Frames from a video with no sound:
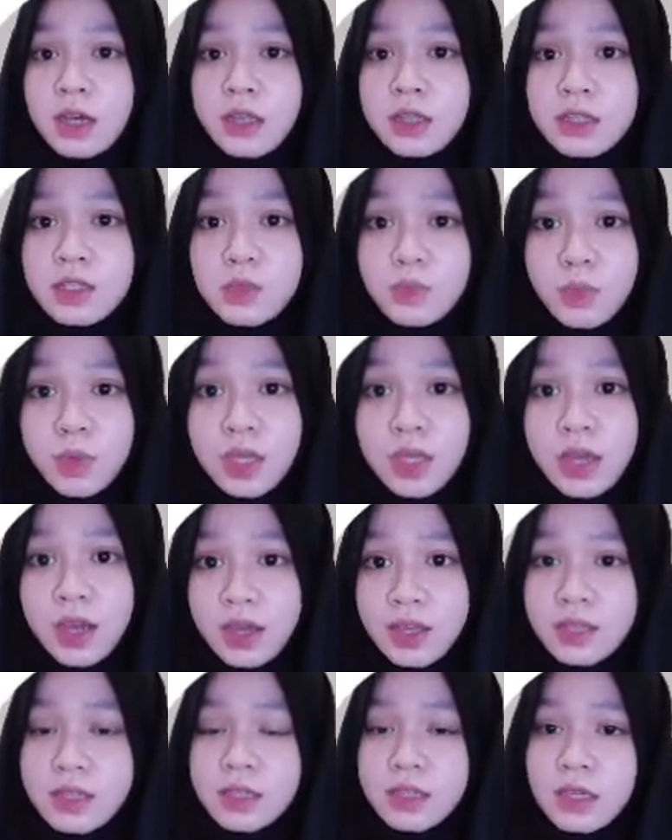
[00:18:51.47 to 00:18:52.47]
display
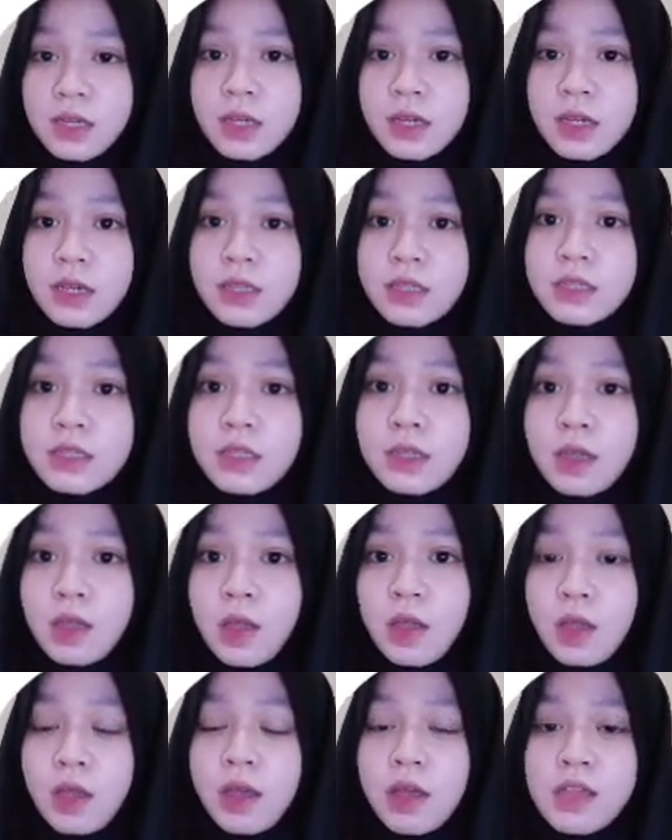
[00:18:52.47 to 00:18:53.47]
ads
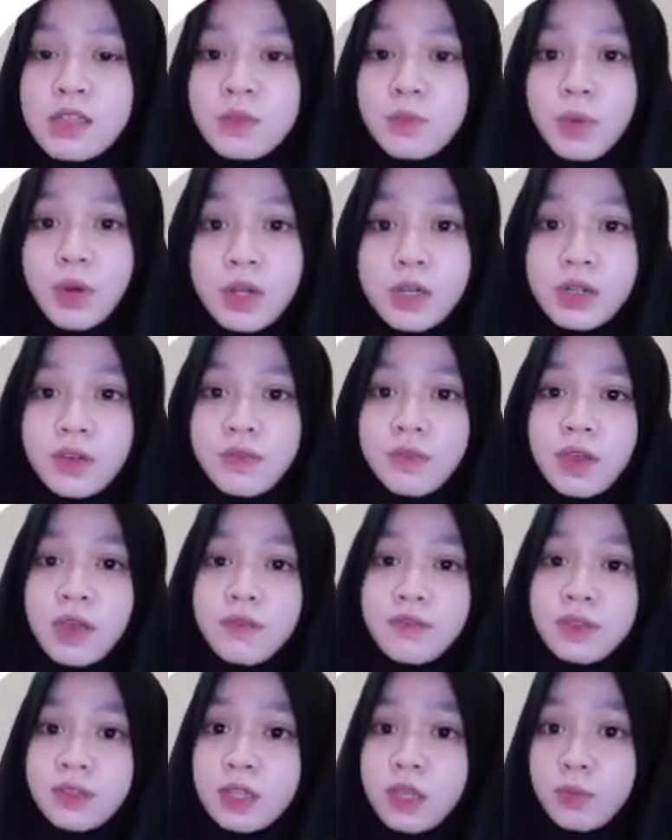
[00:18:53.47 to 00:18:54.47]
as part of
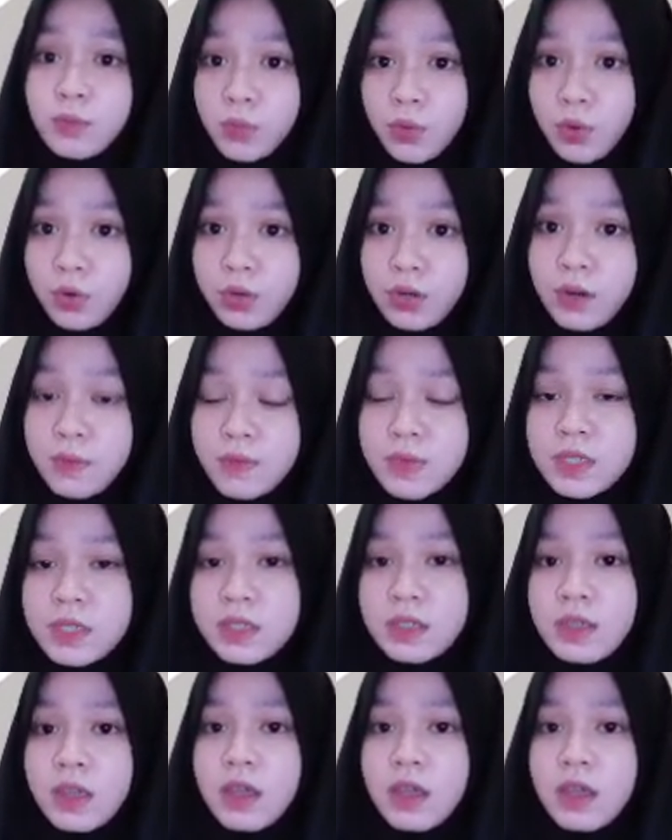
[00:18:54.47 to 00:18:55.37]
affiliate programs.